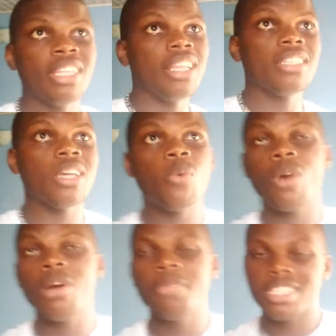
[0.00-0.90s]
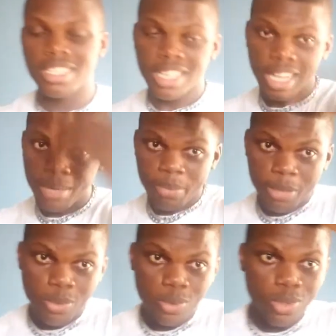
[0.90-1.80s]
let's say 1 minute, because a lot of
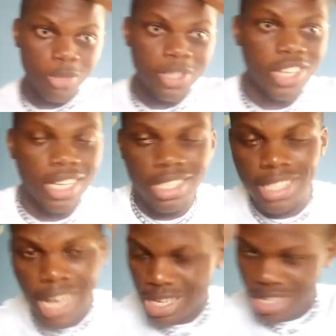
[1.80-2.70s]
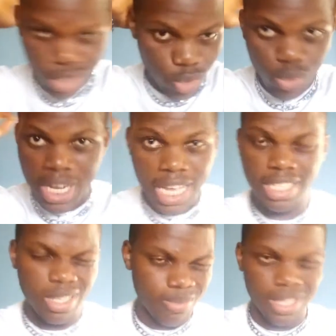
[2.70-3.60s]
people they be trying to tie the durags.